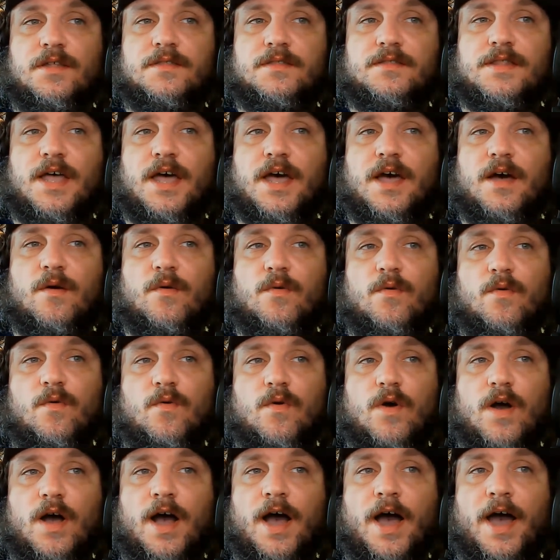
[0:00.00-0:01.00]
Now,
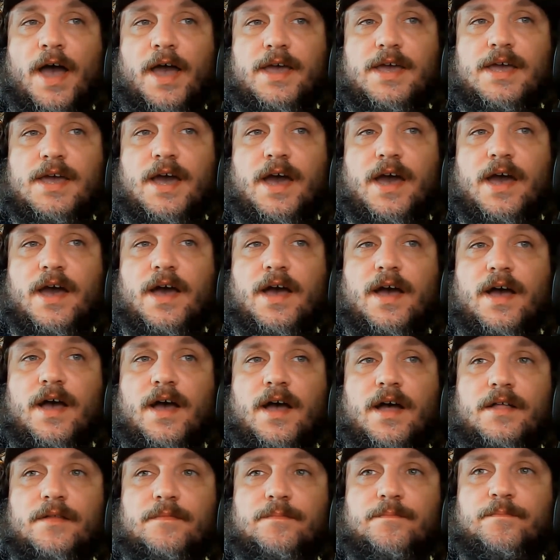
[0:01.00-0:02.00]
I
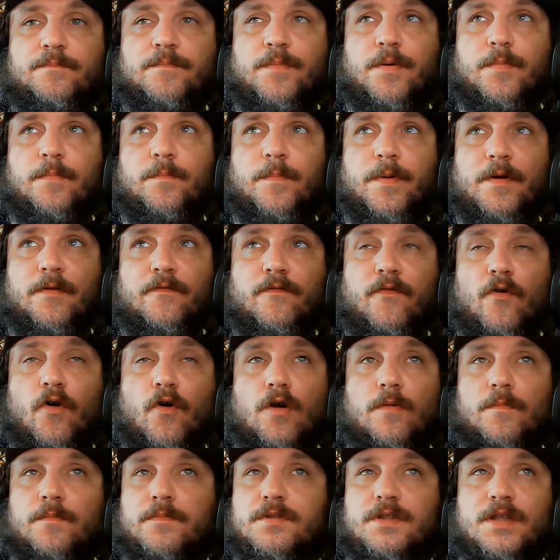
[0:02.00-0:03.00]

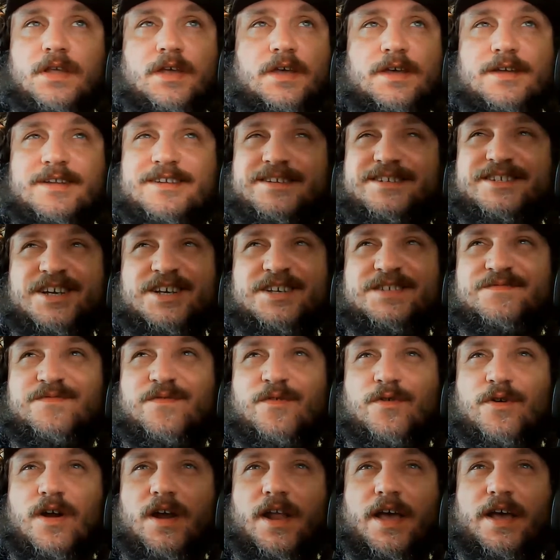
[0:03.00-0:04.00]
performed just
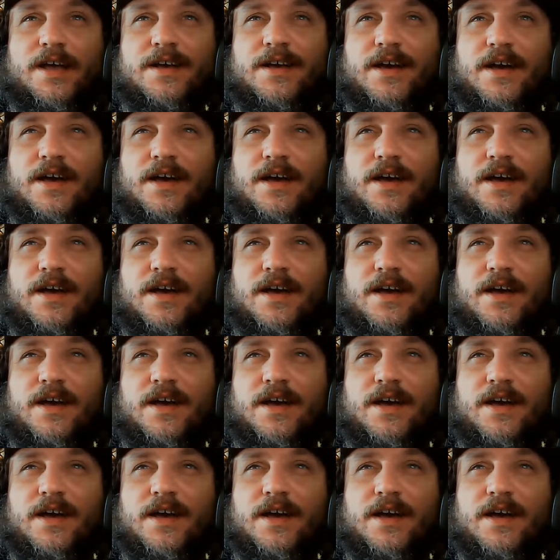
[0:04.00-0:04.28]
for like